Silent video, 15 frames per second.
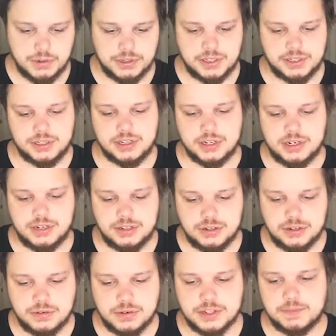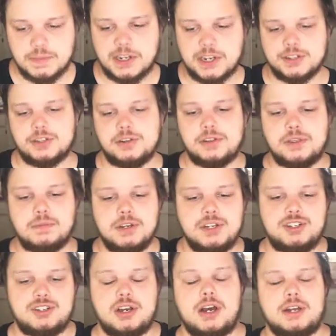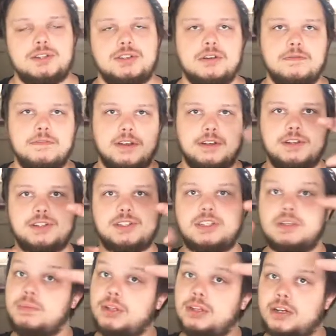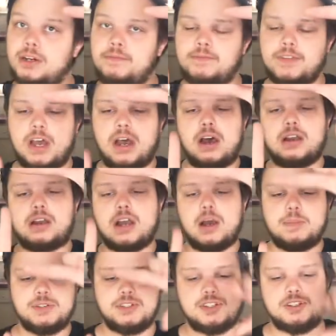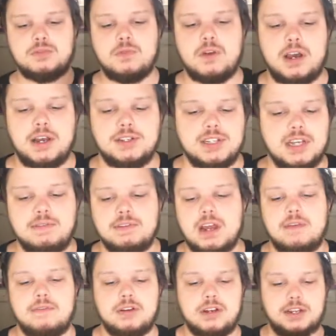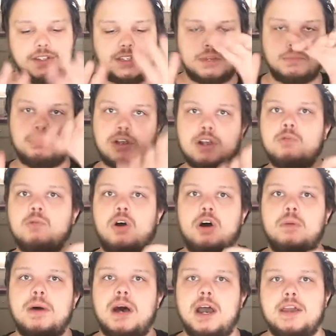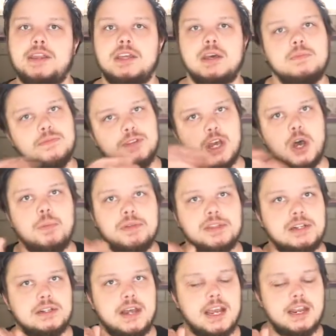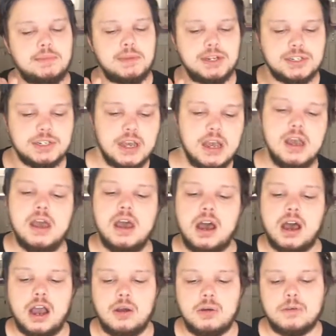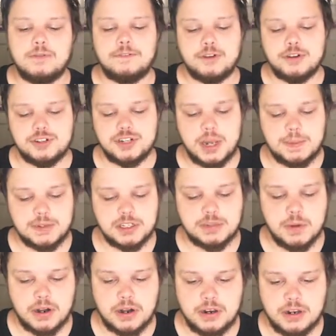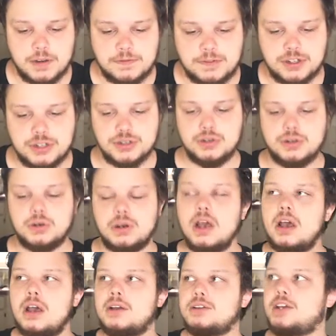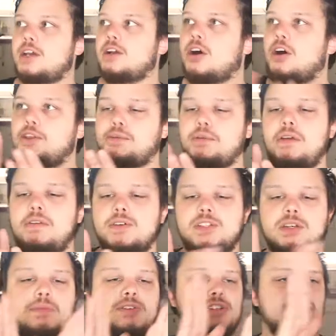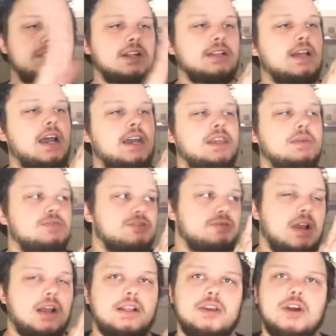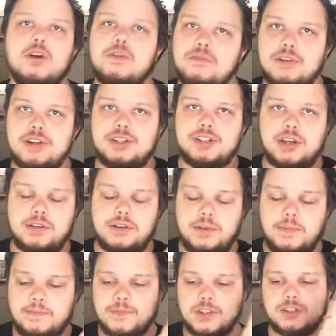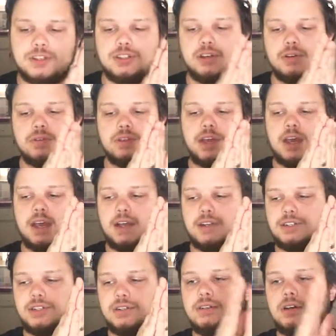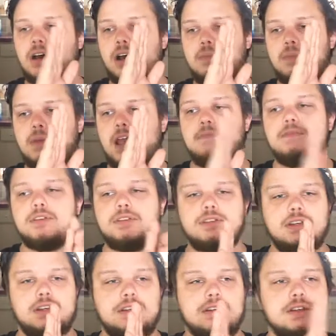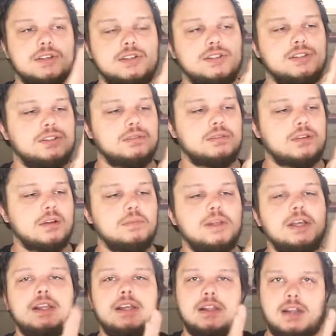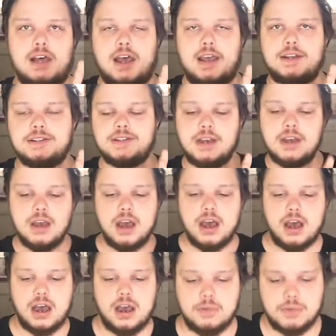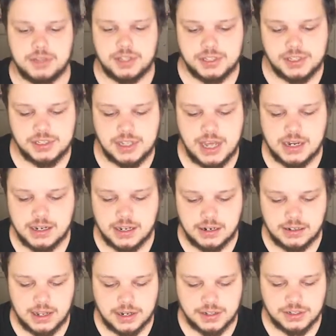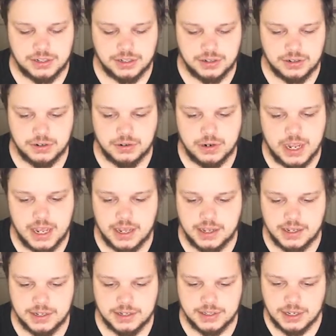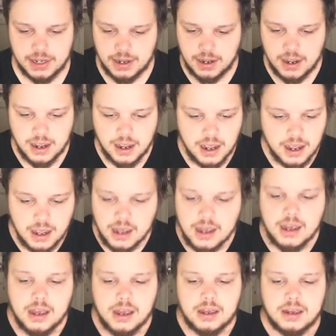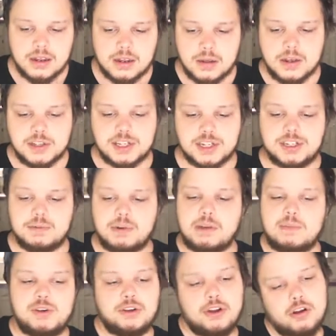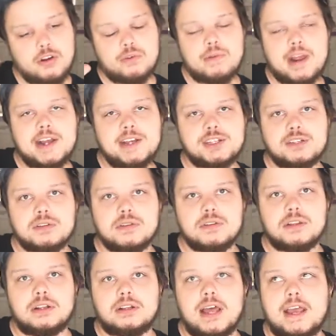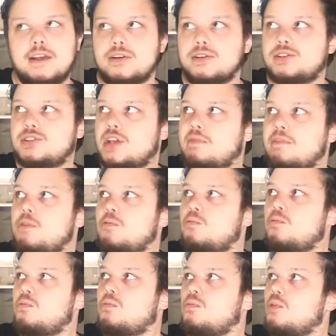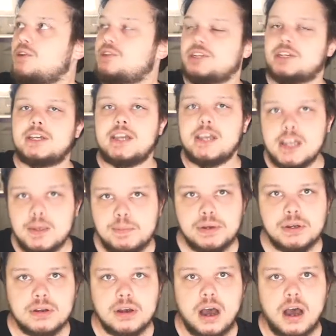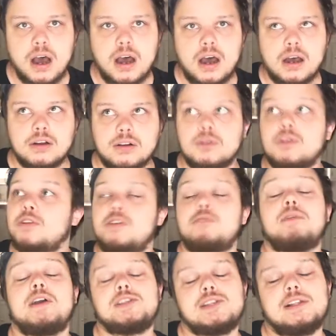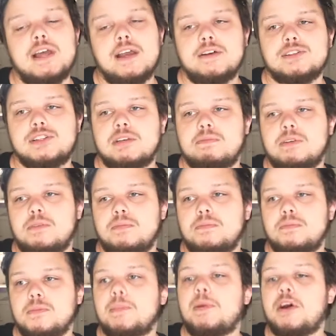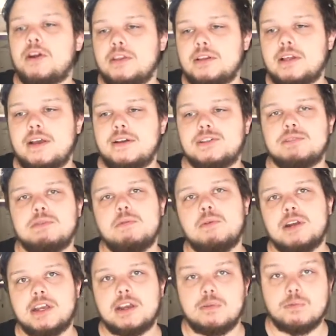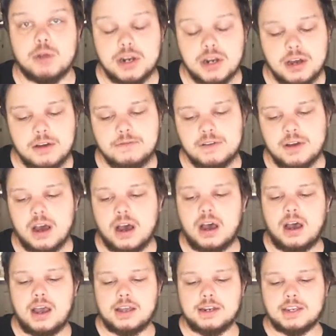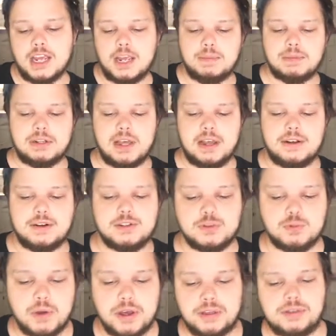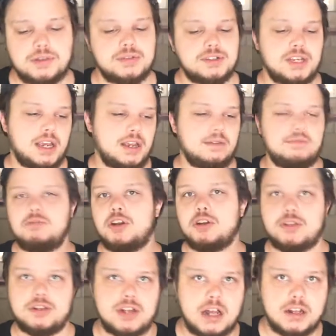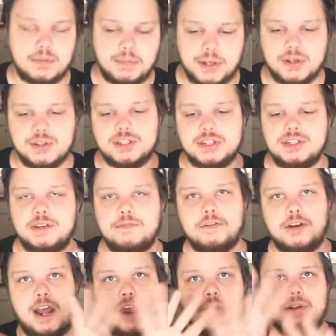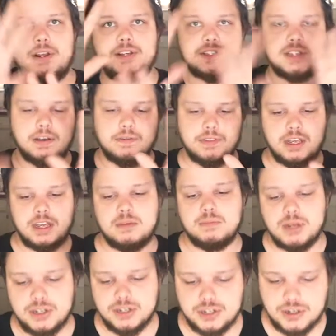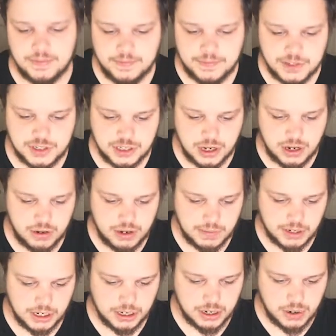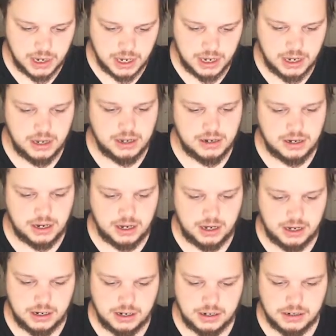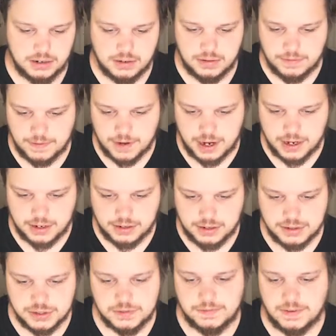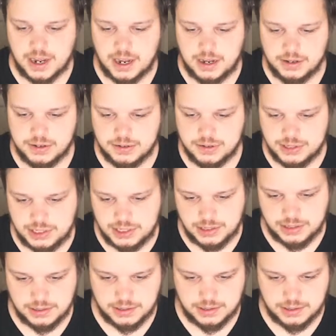what this is going to do is, because our three shots are very similar, composition-wise, they even have a nice brick wall behind them to help with alignment, Photoshop is smart enough to take all three of those images and align them directly over each other so that everything is completely aligned. What this is then going to let us do is, essentially we're going to be able to erase the layers that we want to keep, or erase the layers that the part of the layers that we want to get rid of, and keep the layers with, say, the dollar bills in different areas of the image. So I'm going to go ahead and find those files.